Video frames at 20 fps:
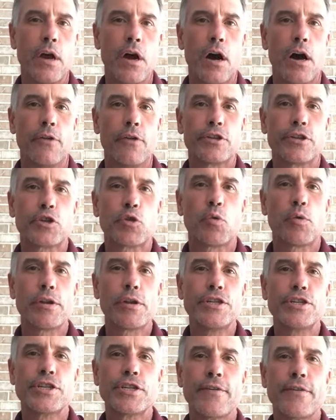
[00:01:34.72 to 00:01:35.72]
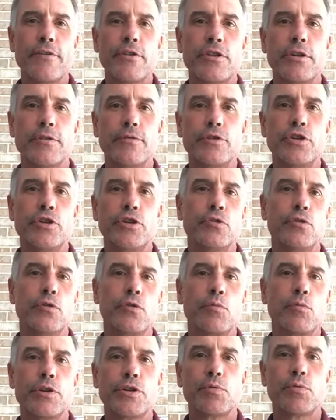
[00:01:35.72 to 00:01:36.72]
On the 27th of
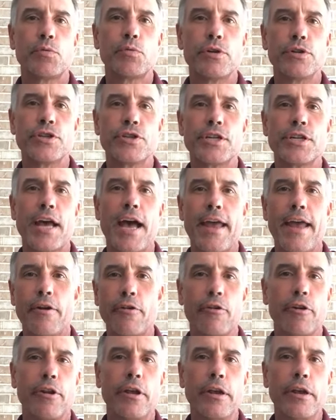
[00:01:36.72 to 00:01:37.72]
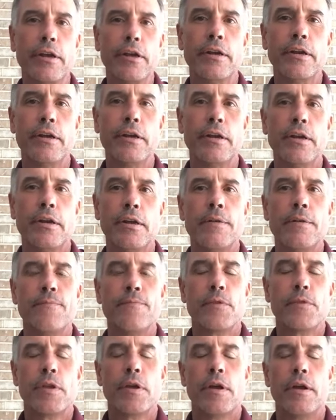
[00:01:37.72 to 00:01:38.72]
June, which was Saturday,
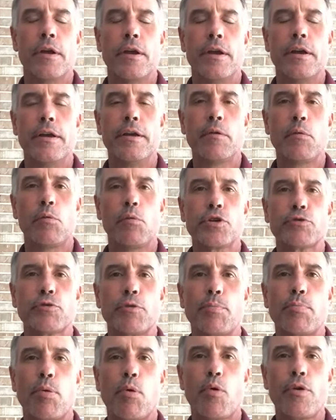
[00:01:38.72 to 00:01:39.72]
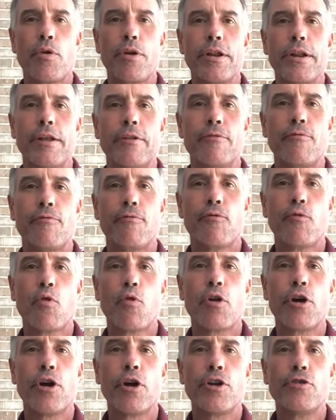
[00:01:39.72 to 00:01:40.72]
it was reported at
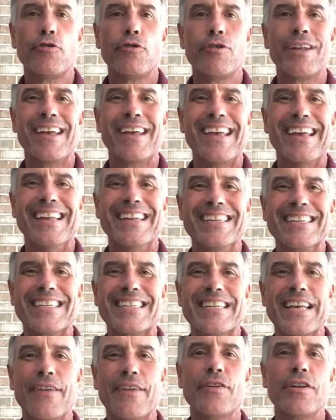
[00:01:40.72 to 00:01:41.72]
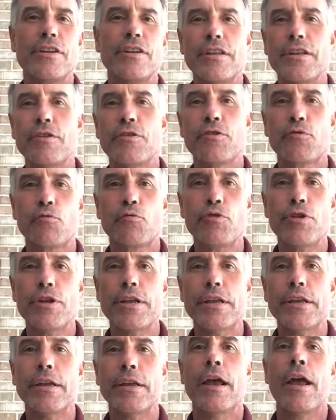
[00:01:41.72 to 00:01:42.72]

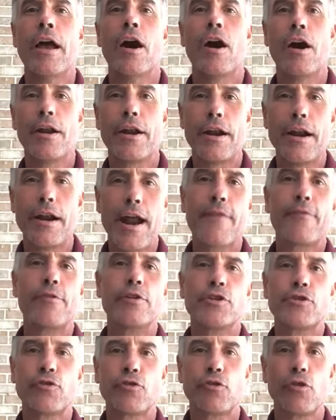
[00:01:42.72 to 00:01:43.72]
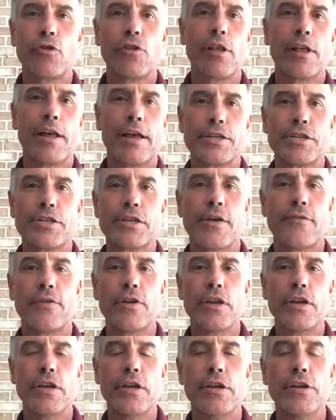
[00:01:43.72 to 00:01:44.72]
473 on an average for the last
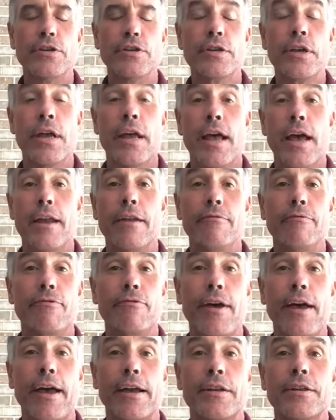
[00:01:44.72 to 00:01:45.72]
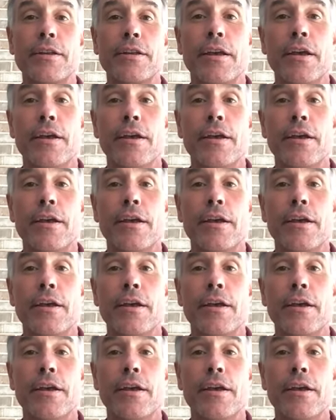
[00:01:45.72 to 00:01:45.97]
7 days. And in fact,